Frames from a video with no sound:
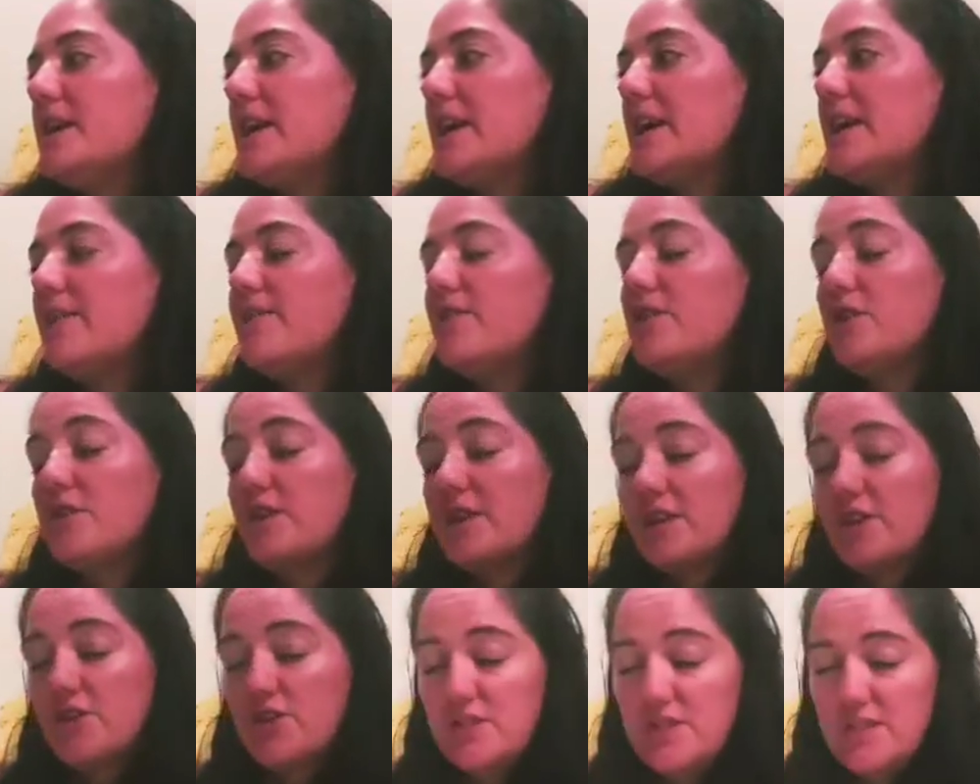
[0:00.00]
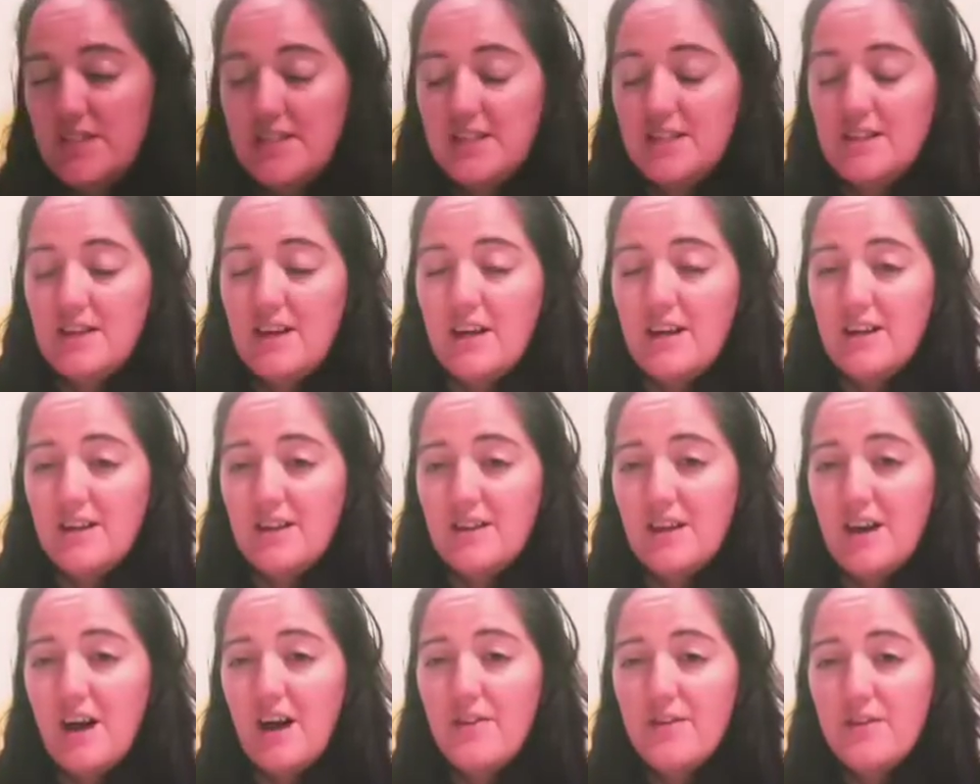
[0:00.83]
If you're interested in getting
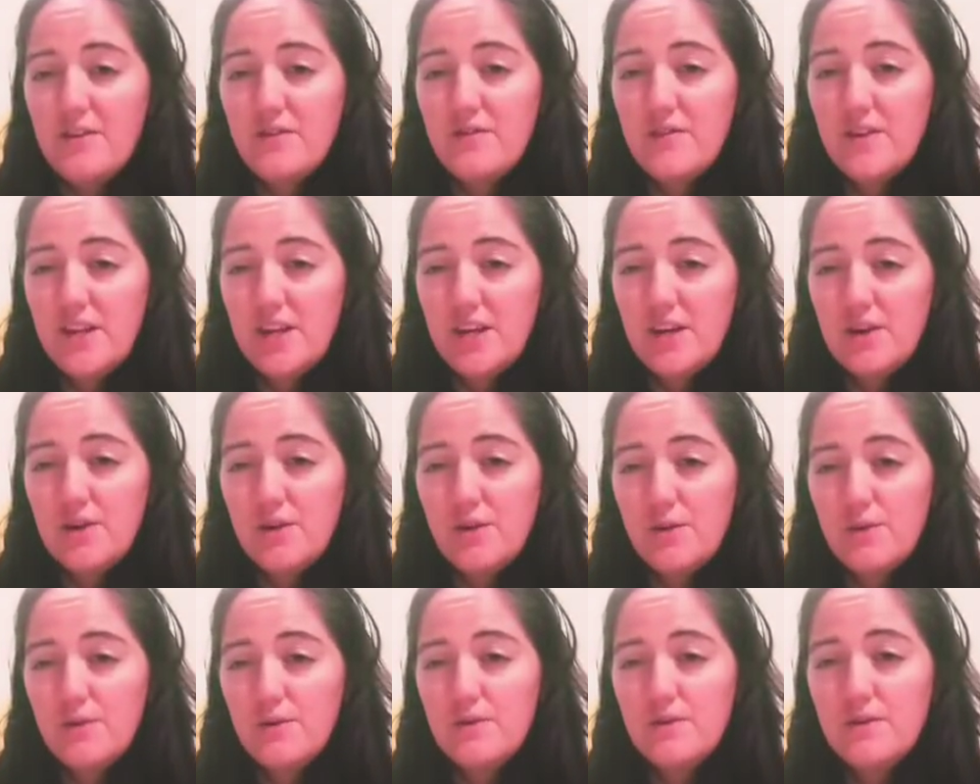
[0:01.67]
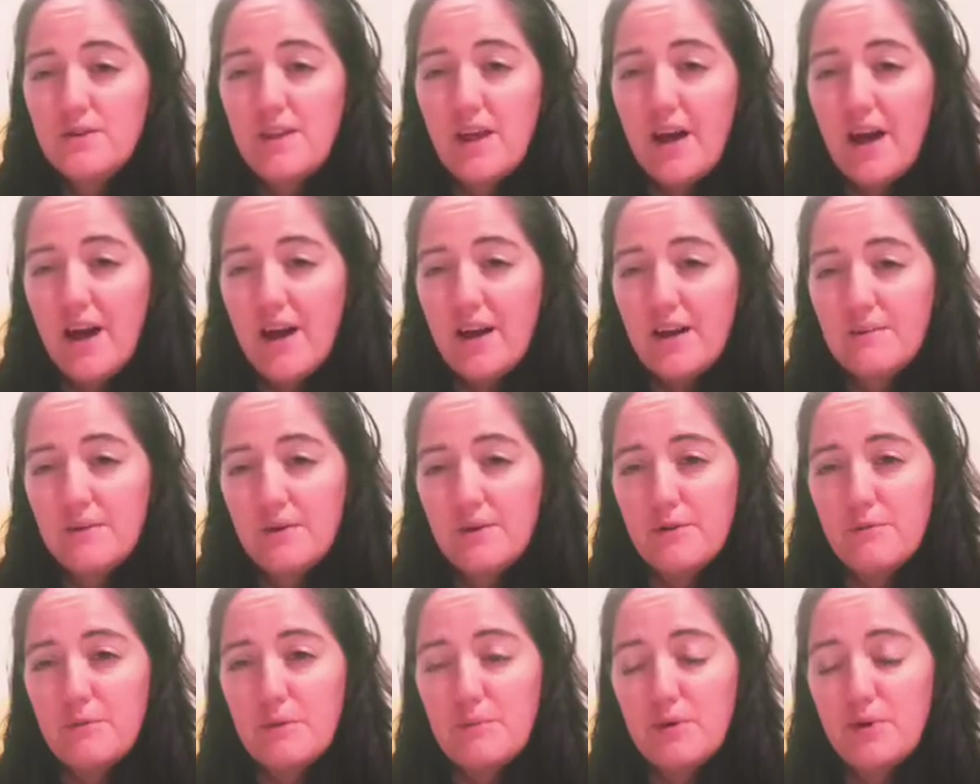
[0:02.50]
the other videos that I'm
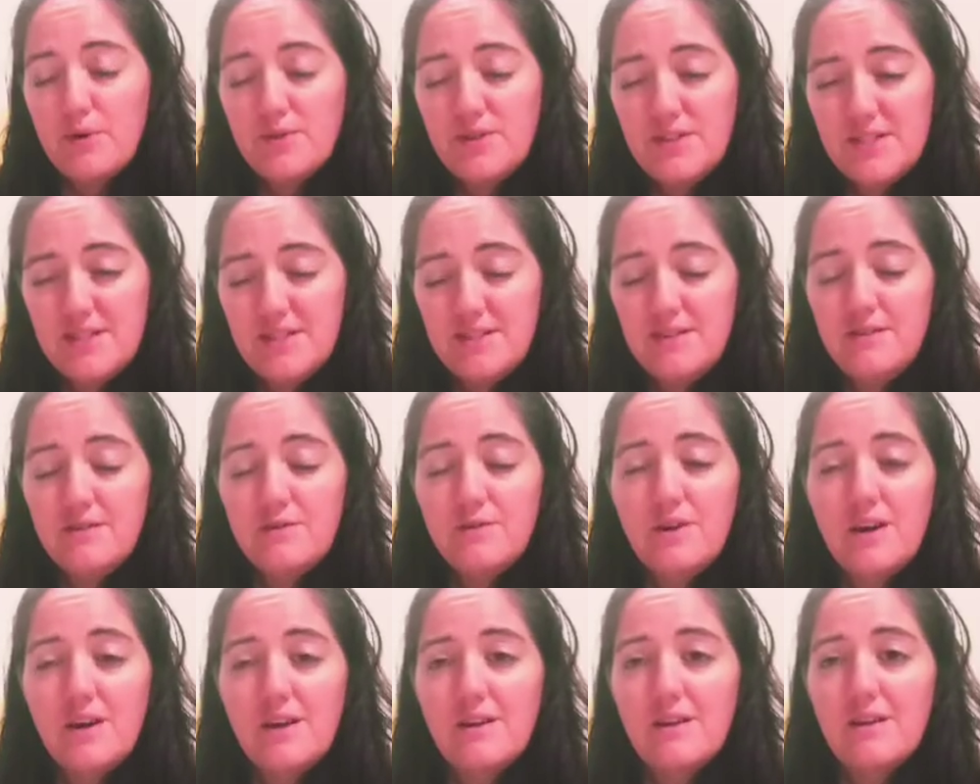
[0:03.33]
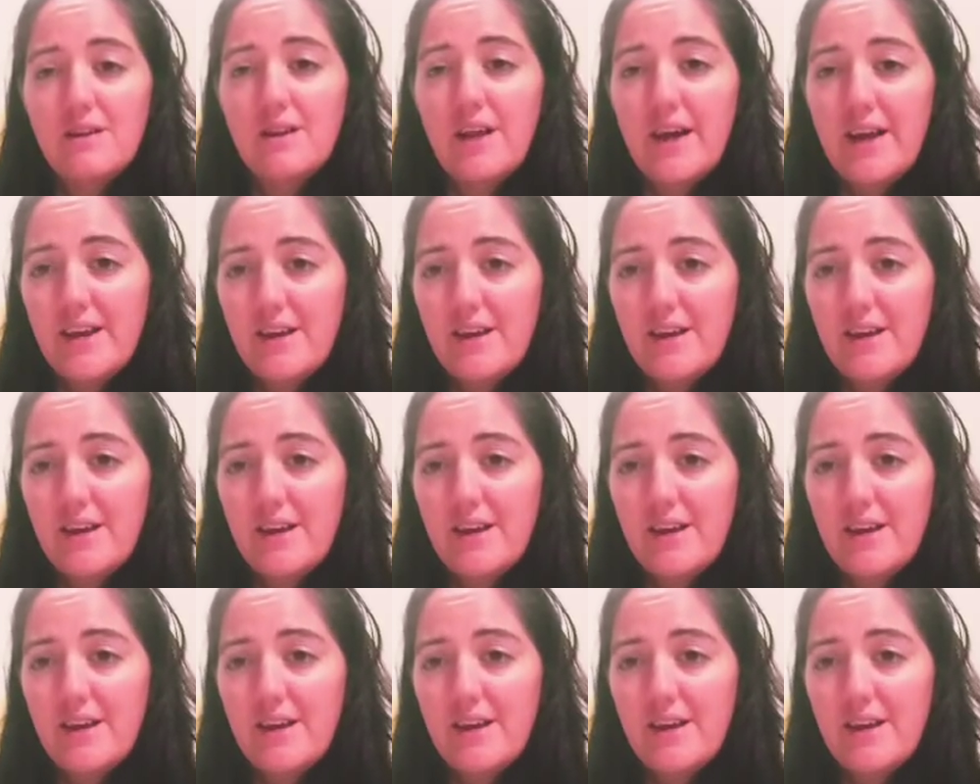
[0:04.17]
going to be posting, you can